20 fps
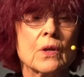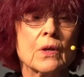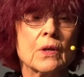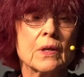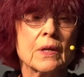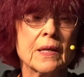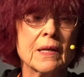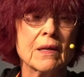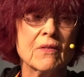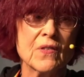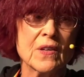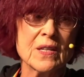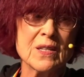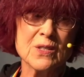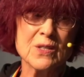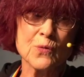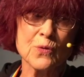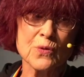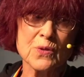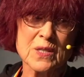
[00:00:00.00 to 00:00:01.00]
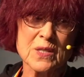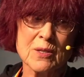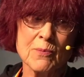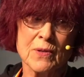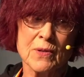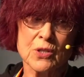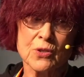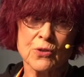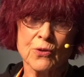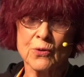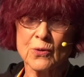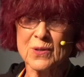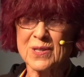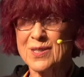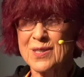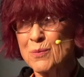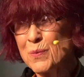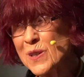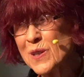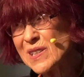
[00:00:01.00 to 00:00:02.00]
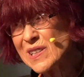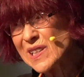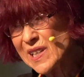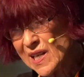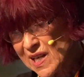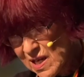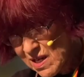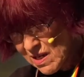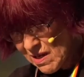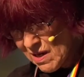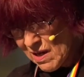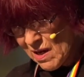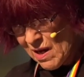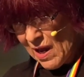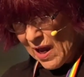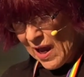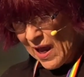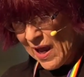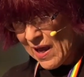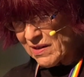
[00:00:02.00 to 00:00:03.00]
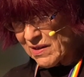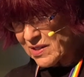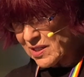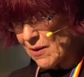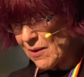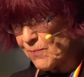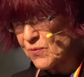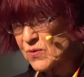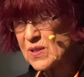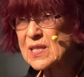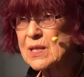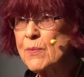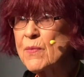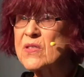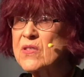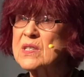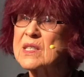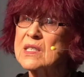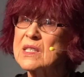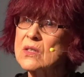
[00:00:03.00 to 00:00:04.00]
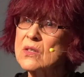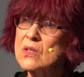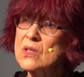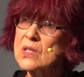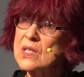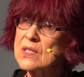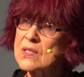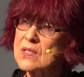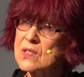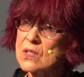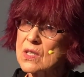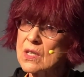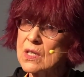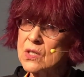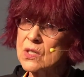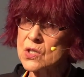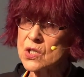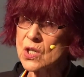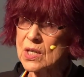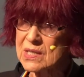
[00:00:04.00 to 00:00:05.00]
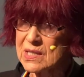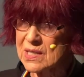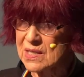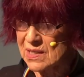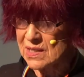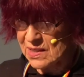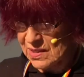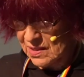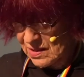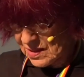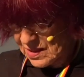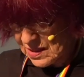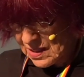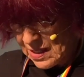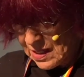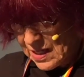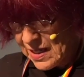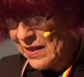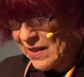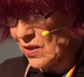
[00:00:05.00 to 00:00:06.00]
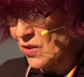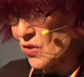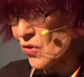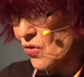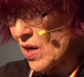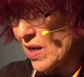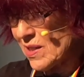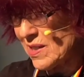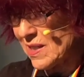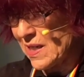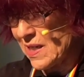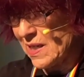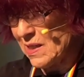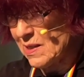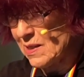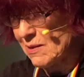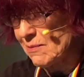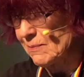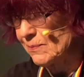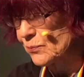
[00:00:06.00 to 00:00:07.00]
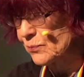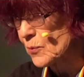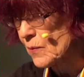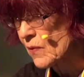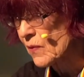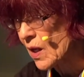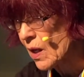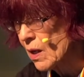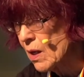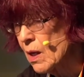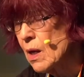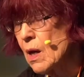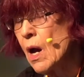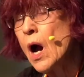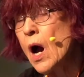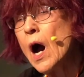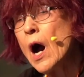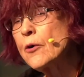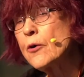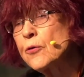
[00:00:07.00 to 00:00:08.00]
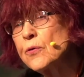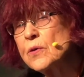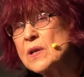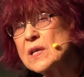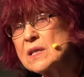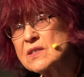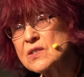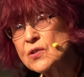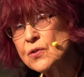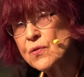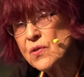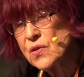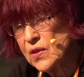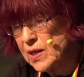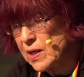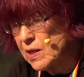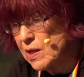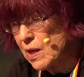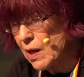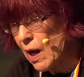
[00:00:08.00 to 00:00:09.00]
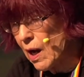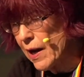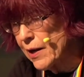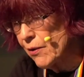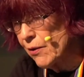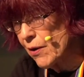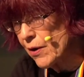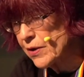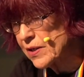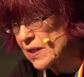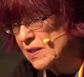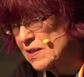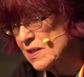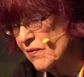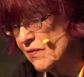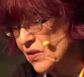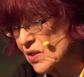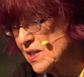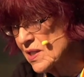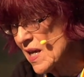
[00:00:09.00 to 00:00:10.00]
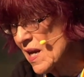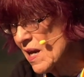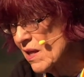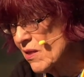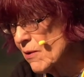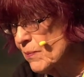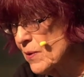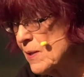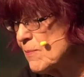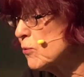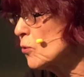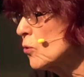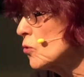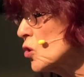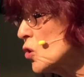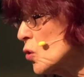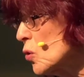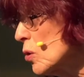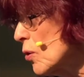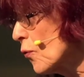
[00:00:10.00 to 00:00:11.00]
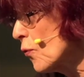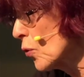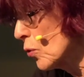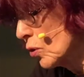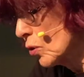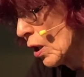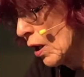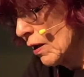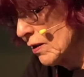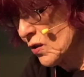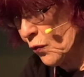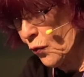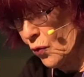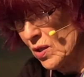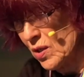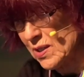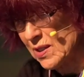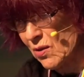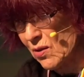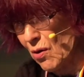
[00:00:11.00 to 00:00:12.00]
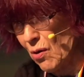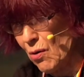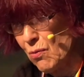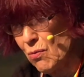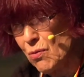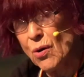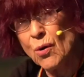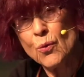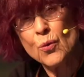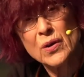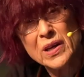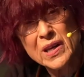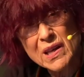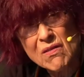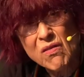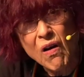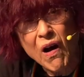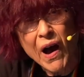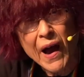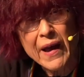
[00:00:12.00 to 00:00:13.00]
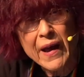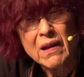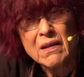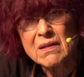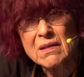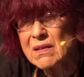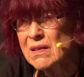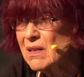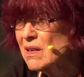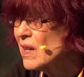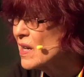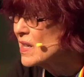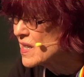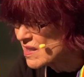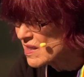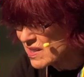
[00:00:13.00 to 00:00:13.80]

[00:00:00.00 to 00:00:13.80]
give Israel some internal stability, and temper some of the serious injustices and atrocities. According to the hierarchies of the day, the people who should have heard God's voice, though, were Eli and his